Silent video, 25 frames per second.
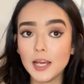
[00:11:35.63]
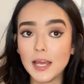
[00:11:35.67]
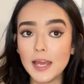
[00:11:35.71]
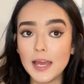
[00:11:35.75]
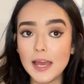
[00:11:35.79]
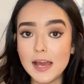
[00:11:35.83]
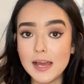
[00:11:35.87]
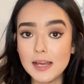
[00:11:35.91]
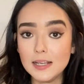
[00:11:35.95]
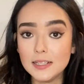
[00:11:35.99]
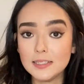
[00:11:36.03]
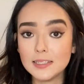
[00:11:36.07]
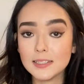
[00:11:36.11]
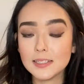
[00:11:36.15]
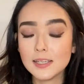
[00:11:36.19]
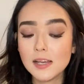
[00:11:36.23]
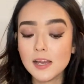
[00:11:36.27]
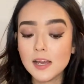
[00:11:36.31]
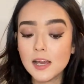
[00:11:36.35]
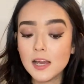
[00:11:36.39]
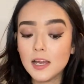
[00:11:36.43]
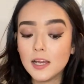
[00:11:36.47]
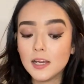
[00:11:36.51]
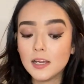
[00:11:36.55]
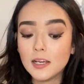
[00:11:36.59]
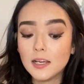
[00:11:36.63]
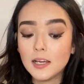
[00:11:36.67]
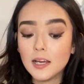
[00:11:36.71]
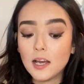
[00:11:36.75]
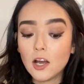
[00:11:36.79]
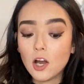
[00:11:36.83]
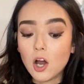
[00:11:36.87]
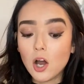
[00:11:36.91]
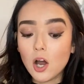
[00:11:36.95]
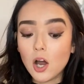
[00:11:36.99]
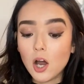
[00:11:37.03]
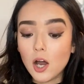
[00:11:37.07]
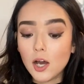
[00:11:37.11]
And
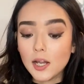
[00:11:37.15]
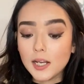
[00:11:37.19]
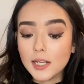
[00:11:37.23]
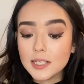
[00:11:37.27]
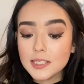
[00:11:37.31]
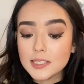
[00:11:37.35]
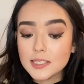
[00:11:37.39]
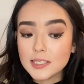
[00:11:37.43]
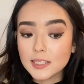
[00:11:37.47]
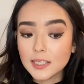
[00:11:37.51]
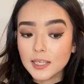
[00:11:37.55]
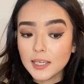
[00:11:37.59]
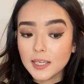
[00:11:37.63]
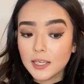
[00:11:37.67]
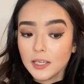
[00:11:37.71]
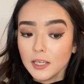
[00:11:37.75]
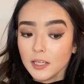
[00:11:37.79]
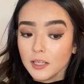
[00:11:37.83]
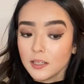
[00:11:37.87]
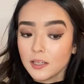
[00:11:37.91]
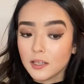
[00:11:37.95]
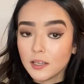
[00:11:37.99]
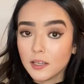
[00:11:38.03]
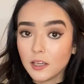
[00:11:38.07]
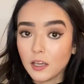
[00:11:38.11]
honestly,